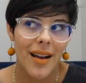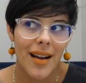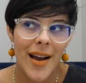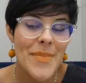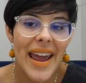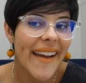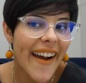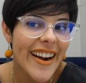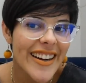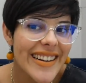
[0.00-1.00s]
a
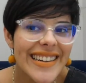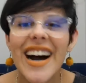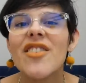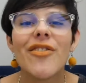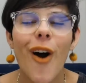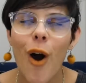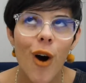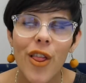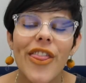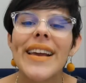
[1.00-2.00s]
maker of
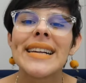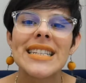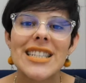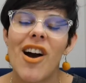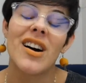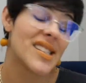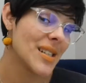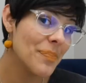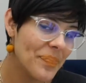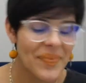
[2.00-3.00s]
all things
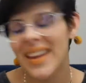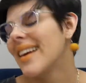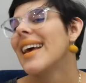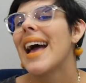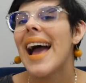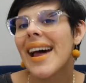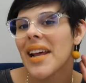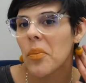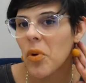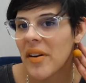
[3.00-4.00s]
awesome. And
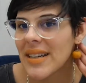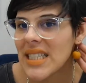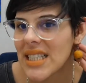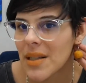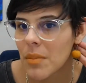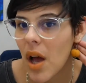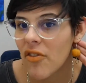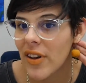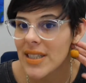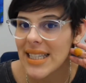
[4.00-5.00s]
I'm wearing some
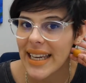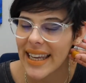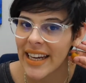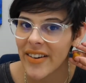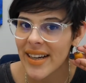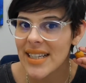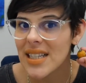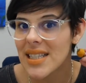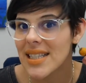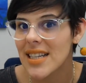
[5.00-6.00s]
felted
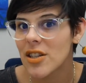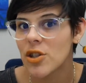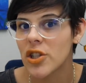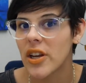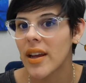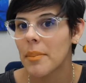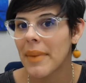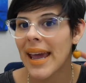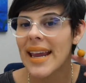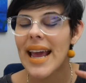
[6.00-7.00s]
earrings that she
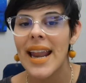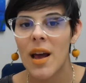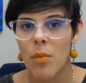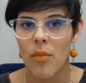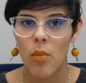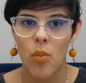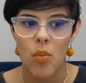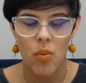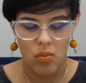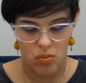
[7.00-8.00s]
made, and I'm
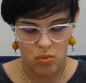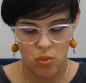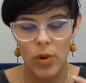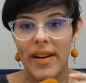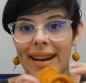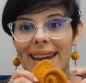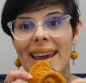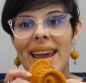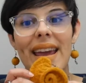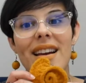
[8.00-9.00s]
wearing
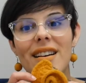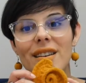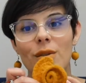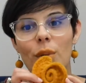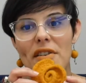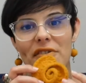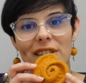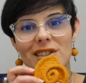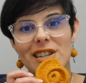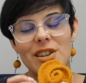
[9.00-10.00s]
a wet
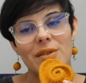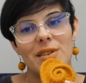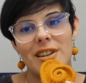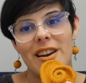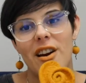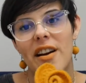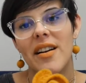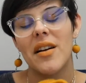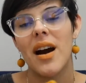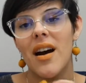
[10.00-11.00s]
felted crochet
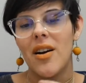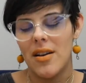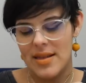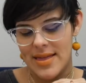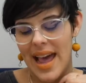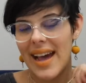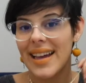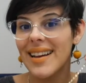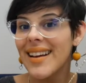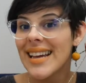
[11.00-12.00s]
heart
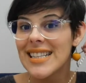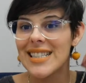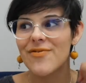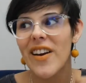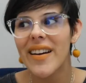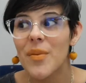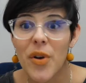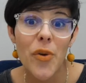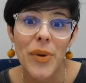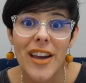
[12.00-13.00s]
that is very
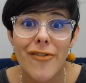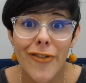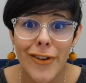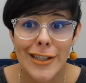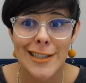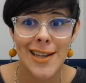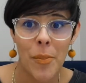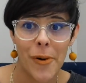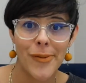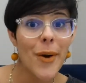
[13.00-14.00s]
appropriate for the
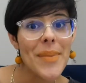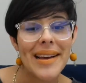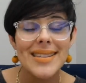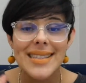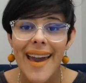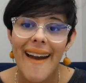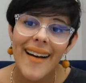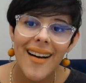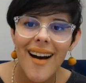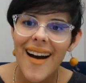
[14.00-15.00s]
summer romance
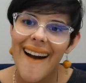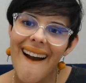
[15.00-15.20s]
cal.